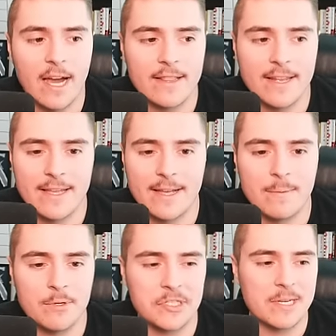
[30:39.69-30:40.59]
highlighting a
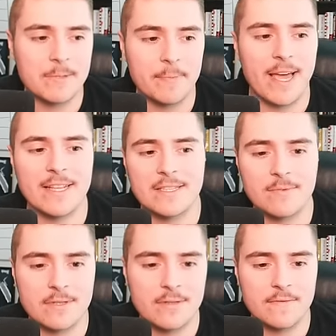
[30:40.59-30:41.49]
couple James Madison
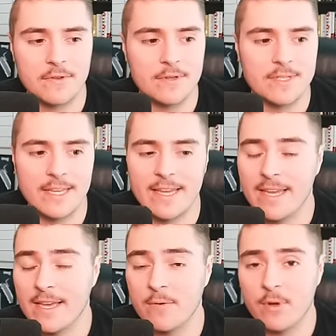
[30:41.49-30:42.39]
receivers
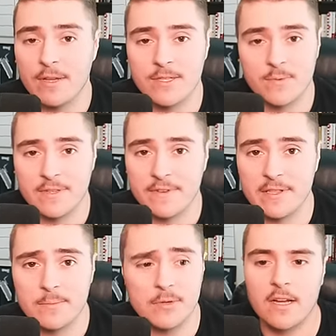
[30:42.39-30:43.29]
and what else was
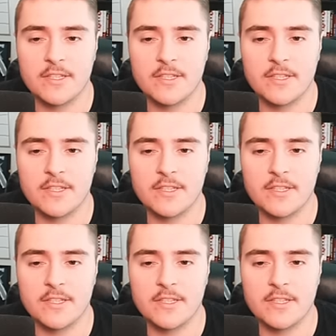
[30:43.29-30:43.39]
available.